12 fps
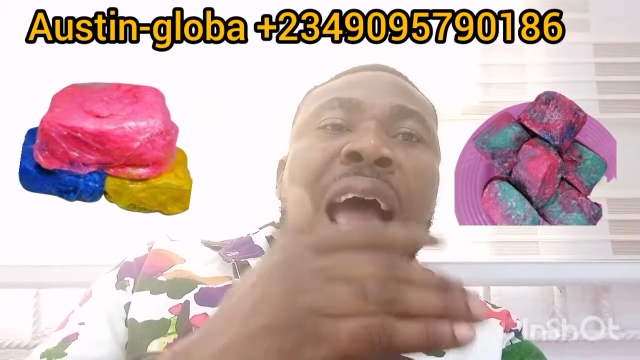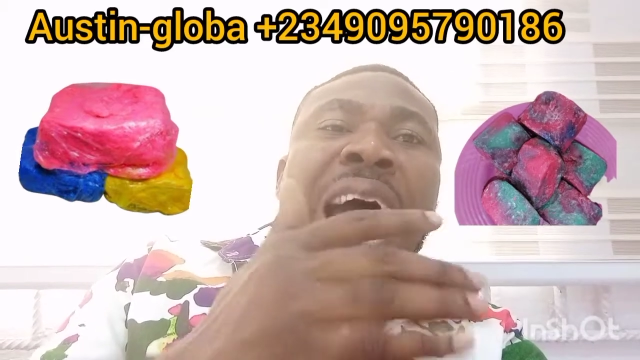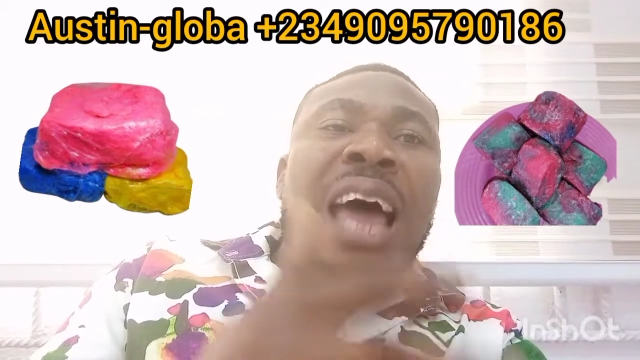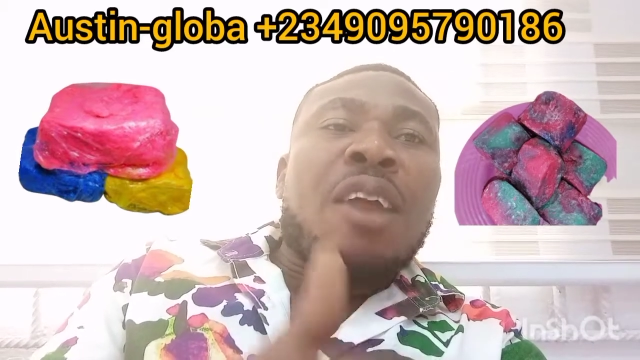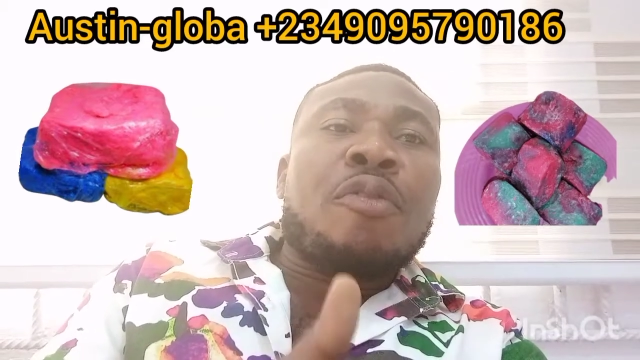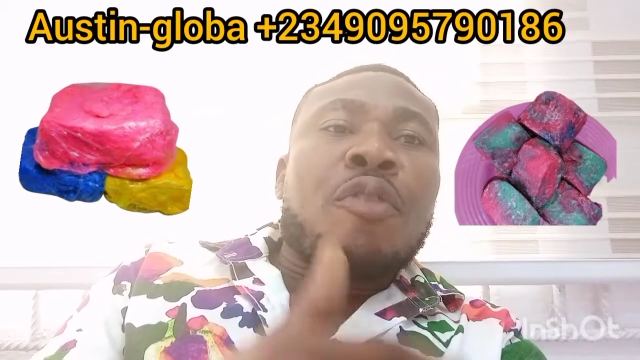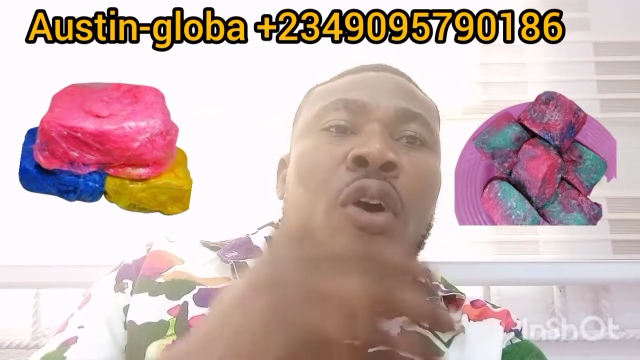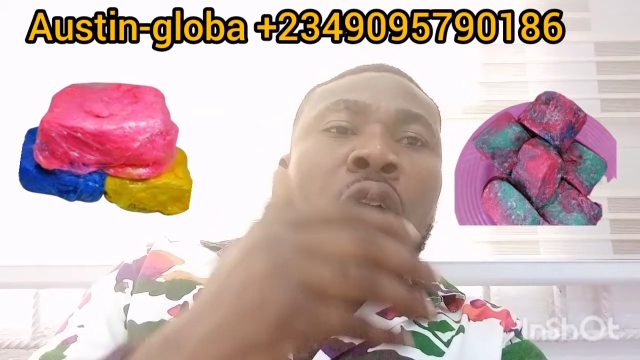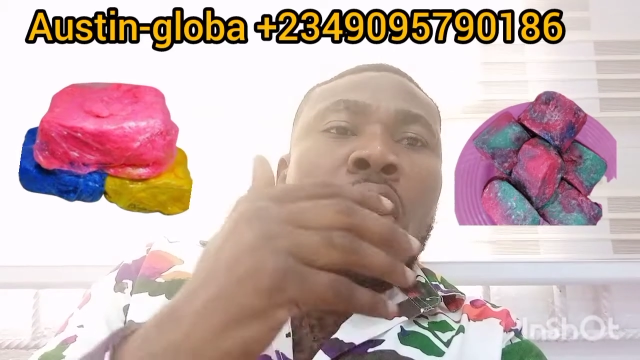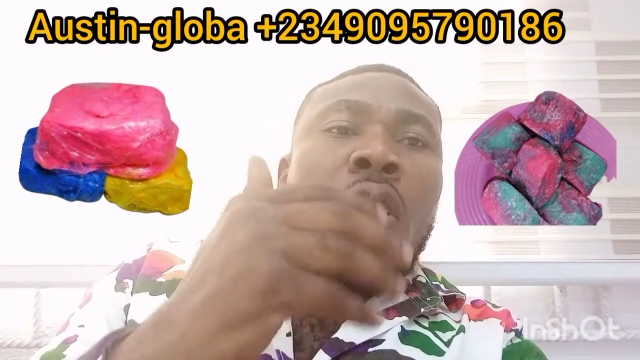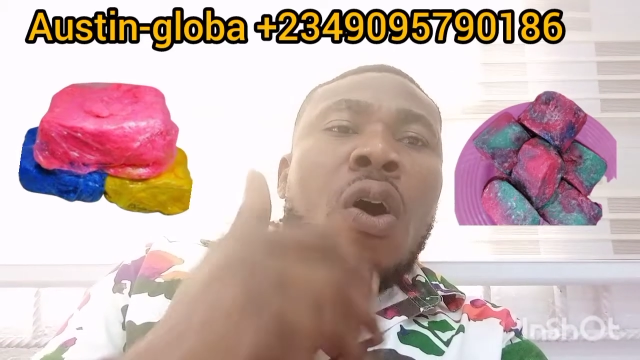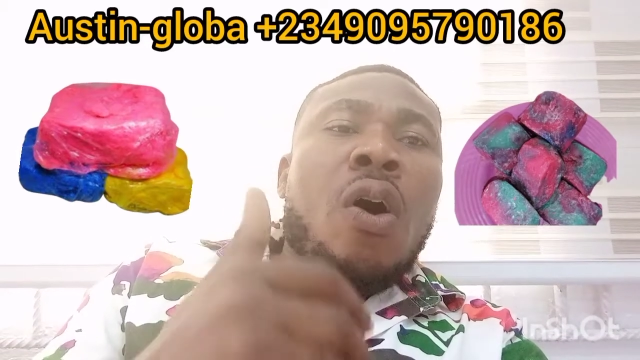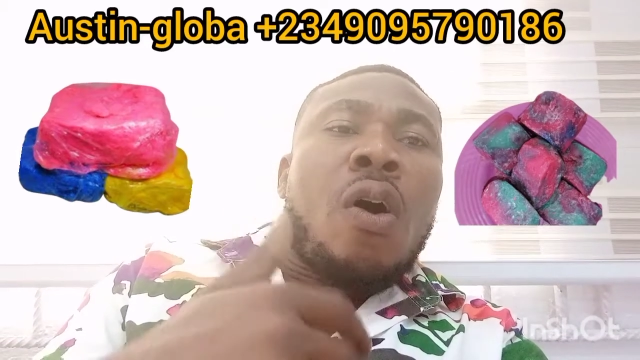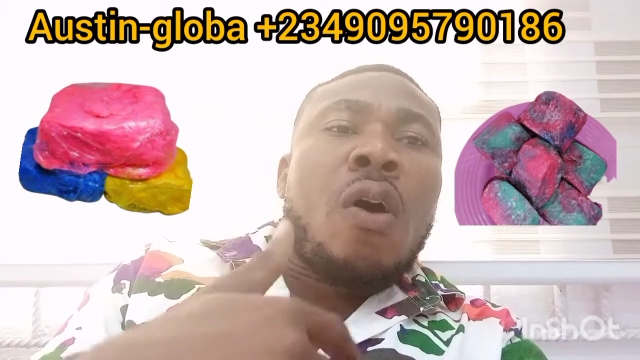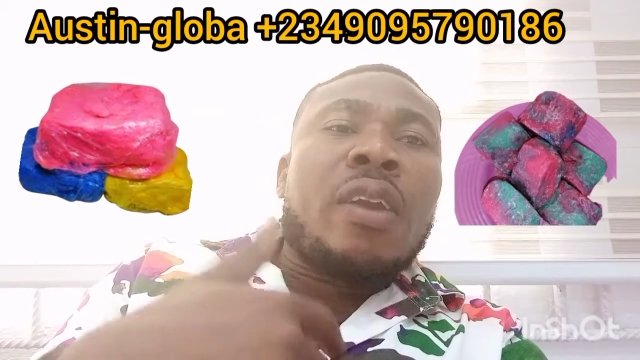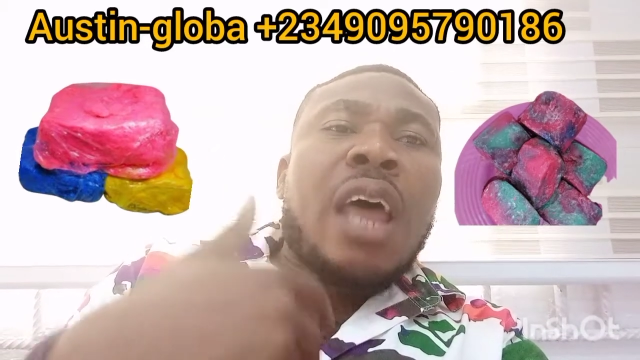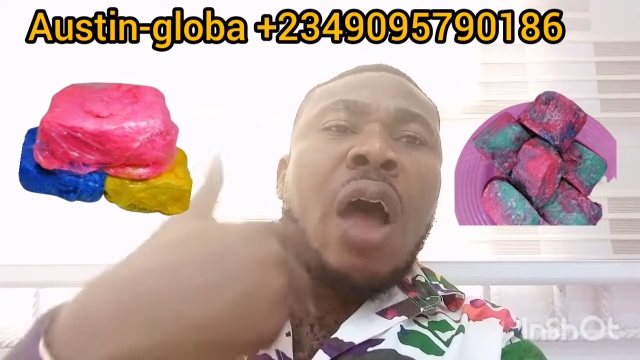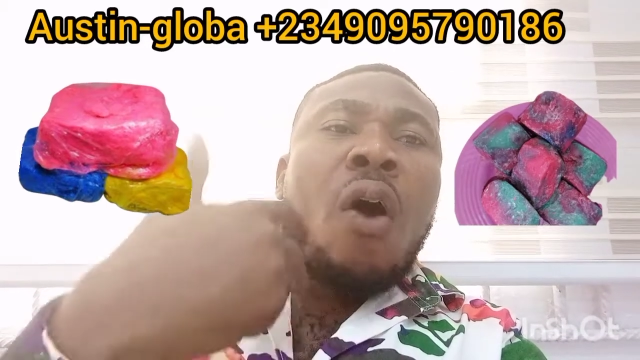out of all
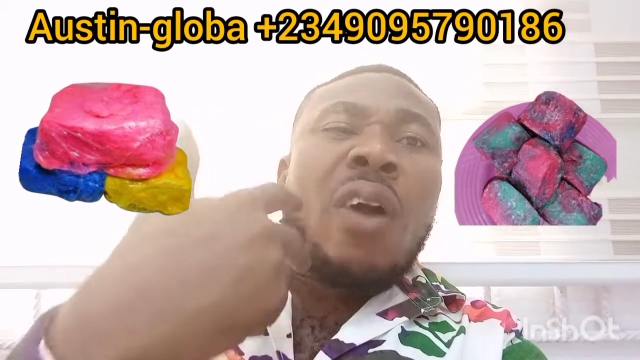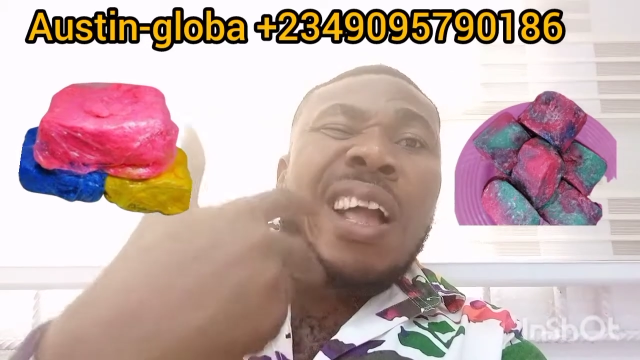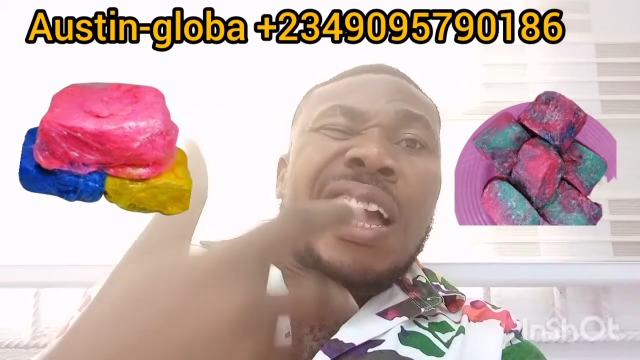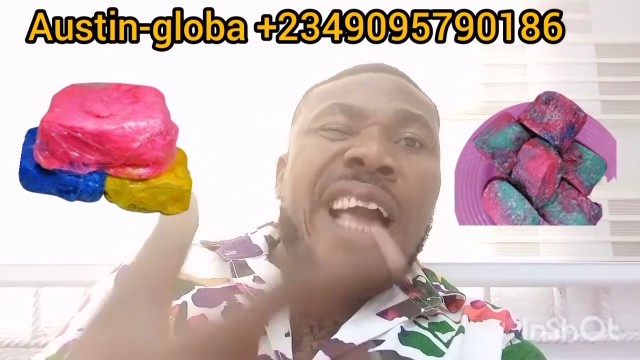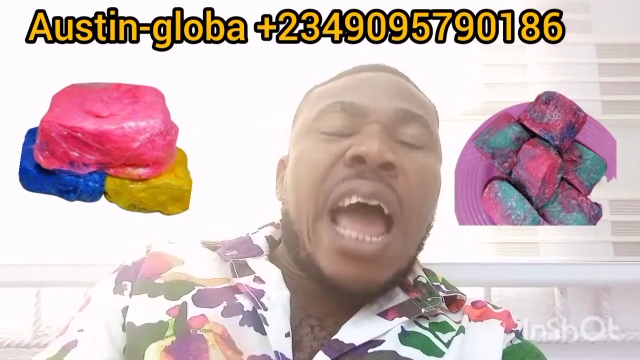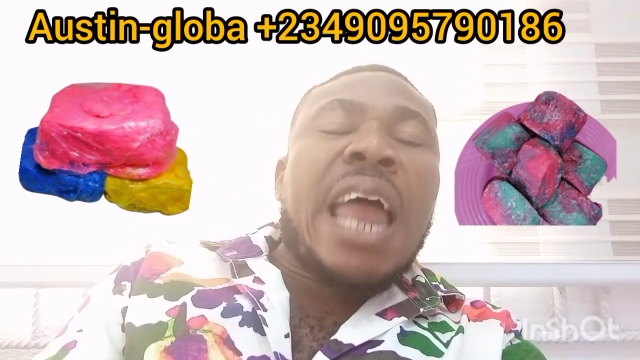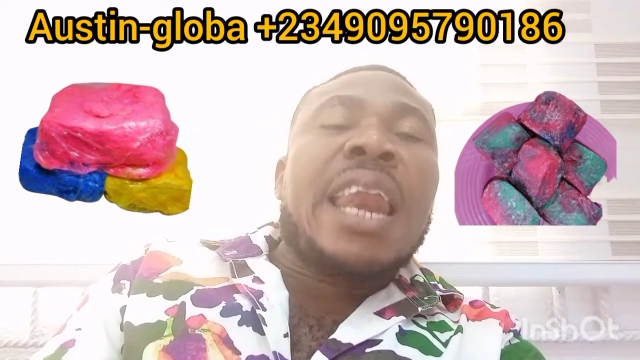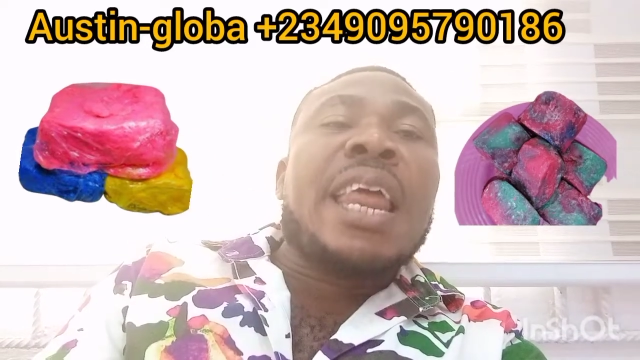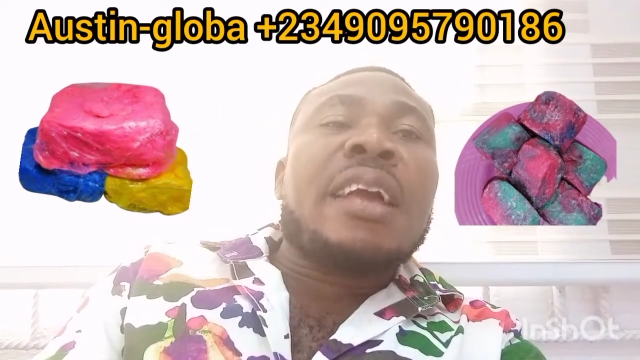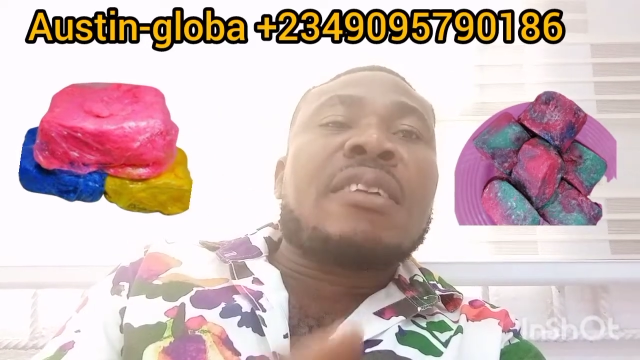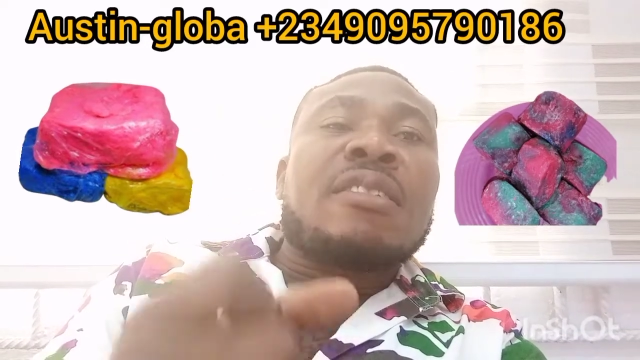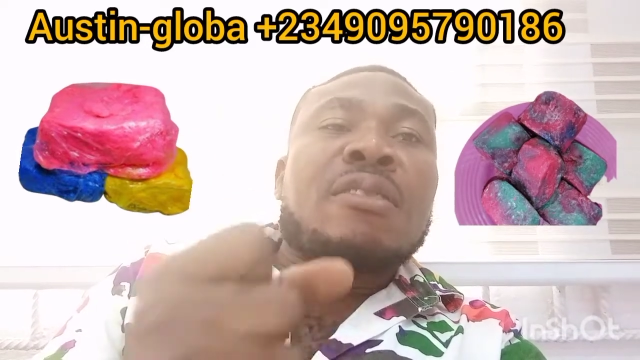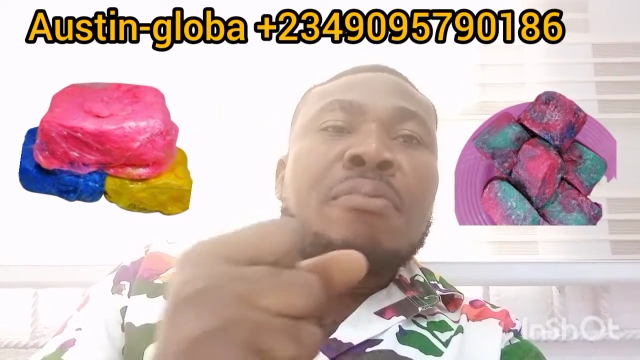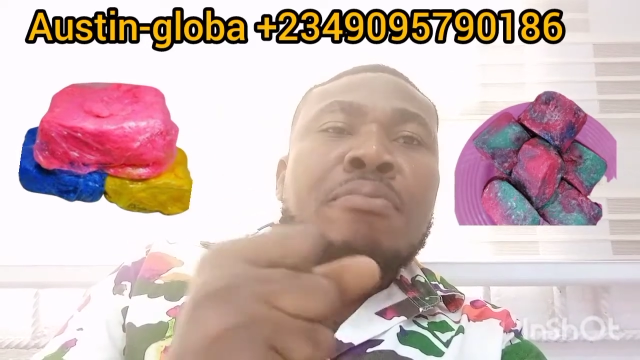other organics